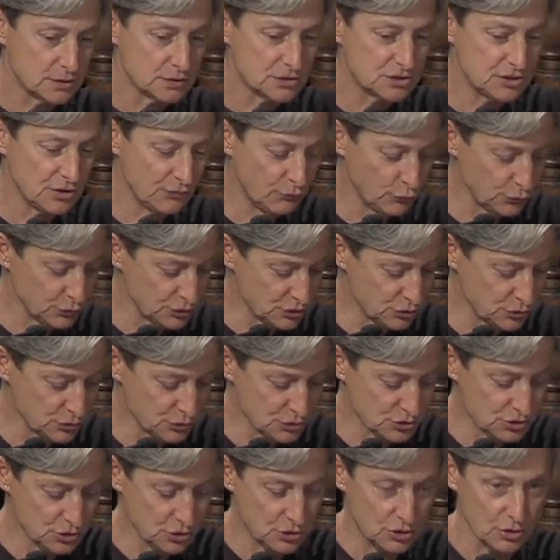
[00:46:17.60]
Several
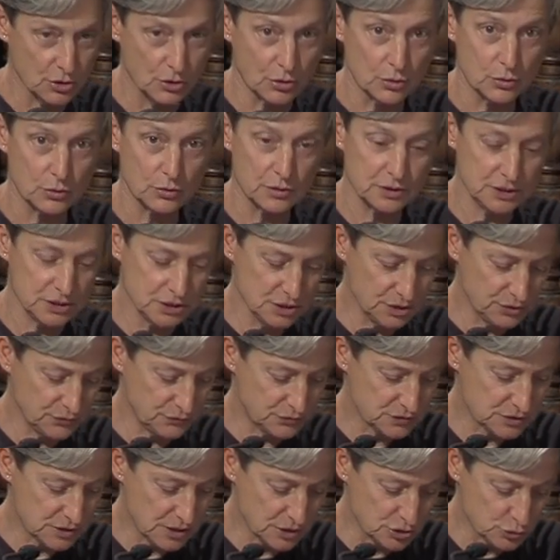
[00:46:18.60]
years ago,
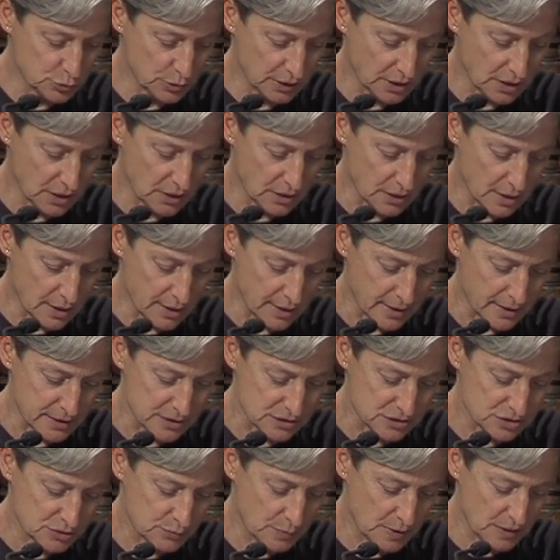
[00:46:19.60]
Eve Sedgwick and
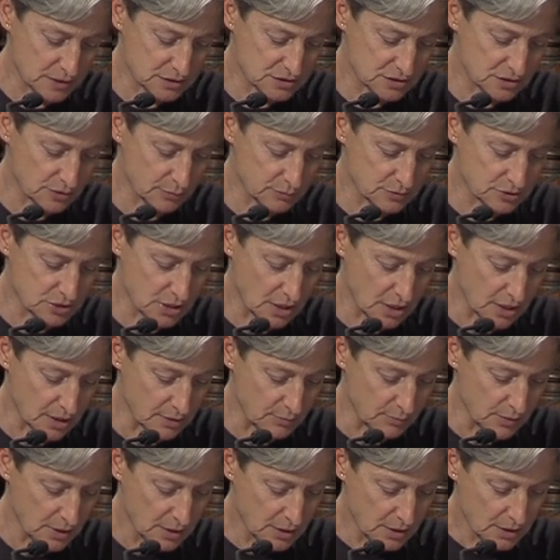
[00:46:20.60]
I spent some
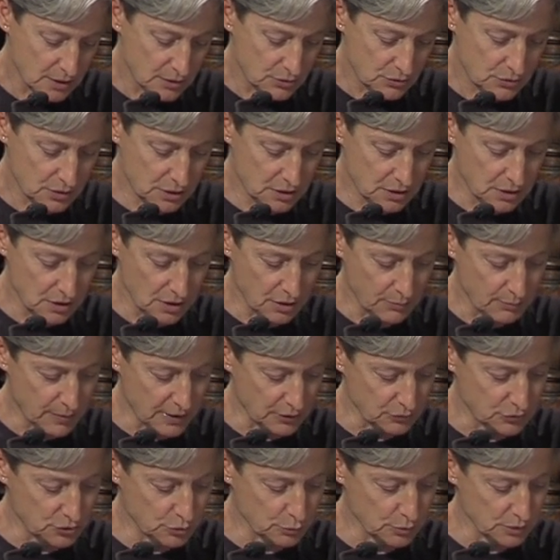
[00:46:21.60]
time thinking
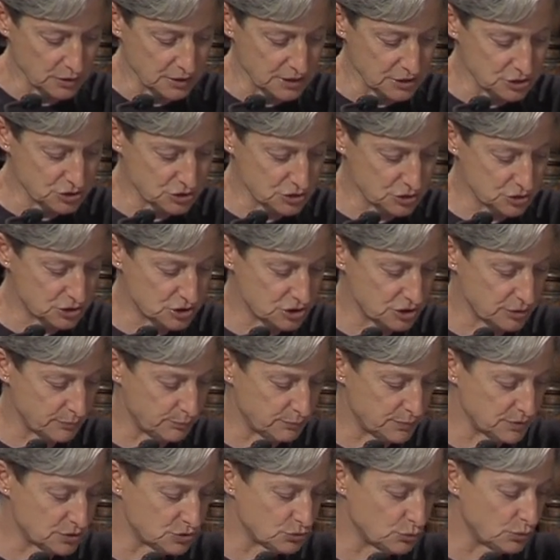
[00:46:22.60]
about the
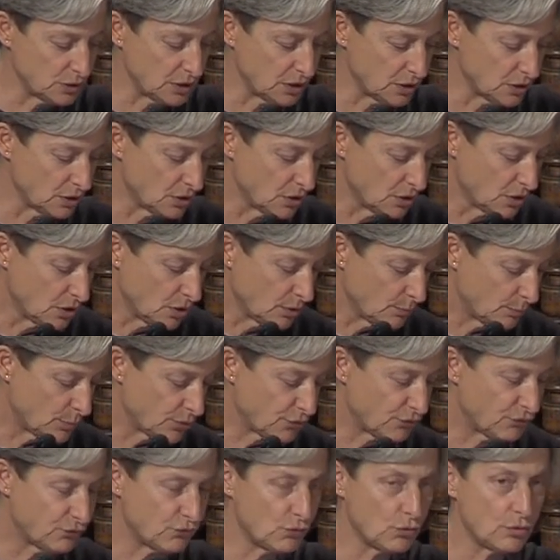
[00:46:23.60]
relationship between
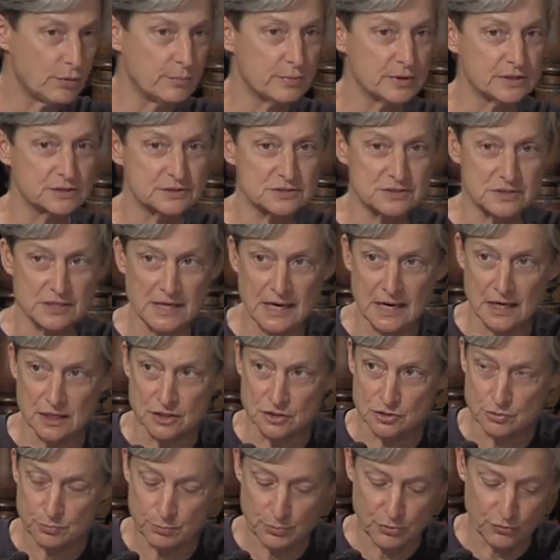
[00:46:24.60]
performance
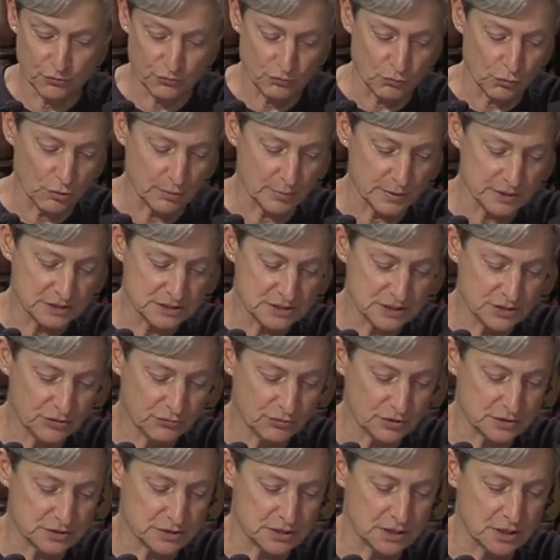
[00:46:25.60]
and
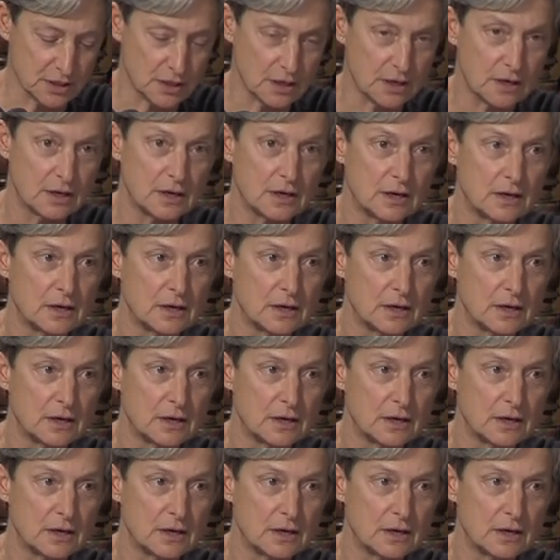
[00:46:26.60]
performativity.